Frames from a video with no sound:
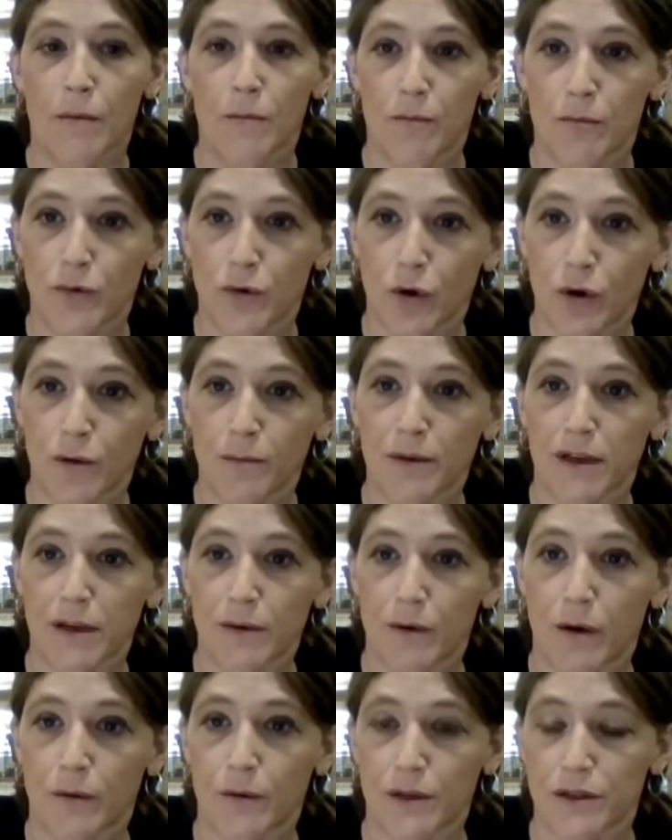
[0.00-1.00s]
Normally
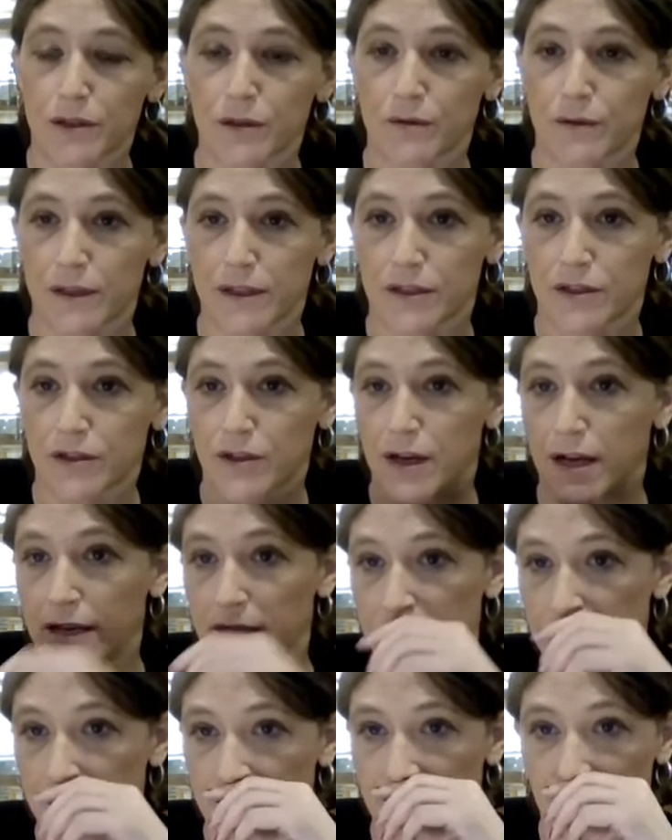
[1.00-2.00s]
what we're doing is
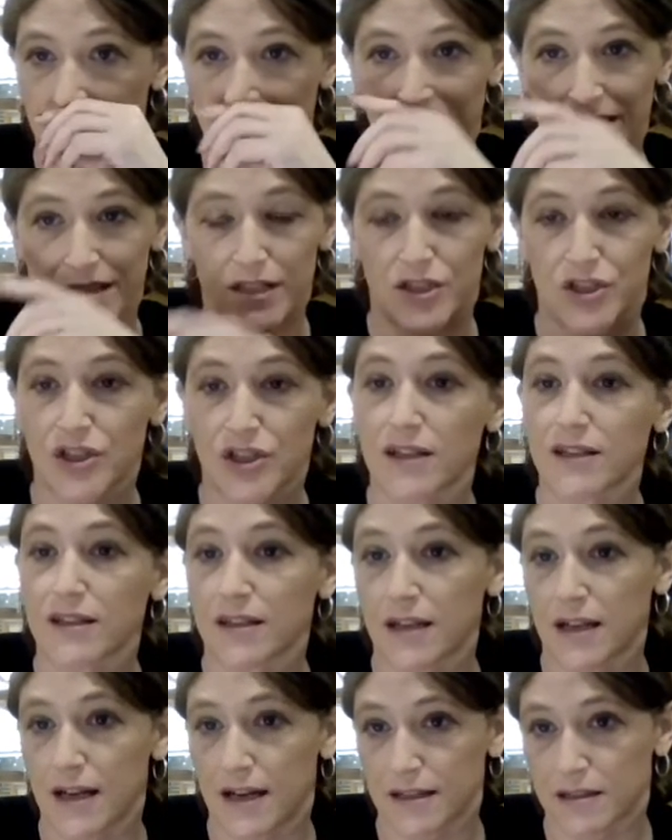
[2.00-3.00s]
trying to get an
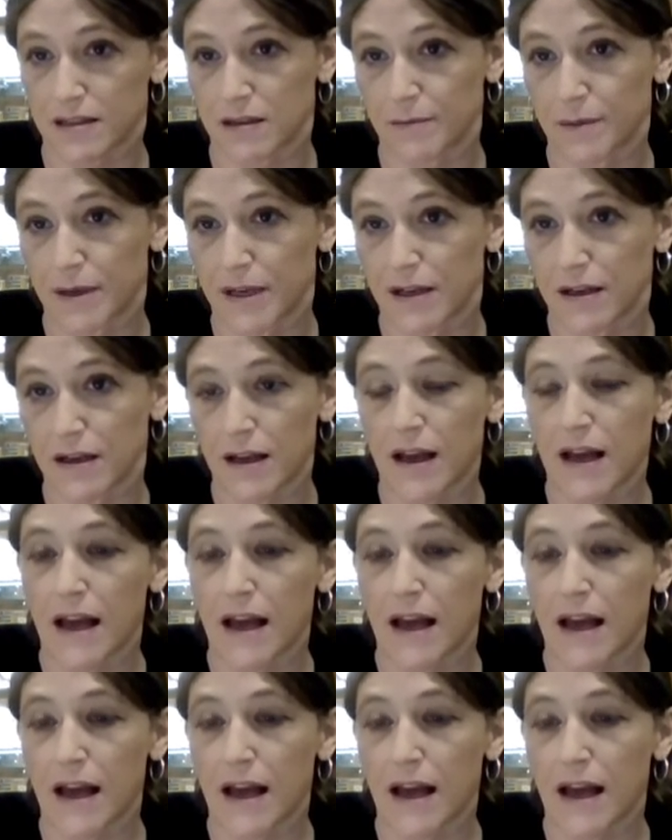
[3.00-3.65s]
adjusted estimate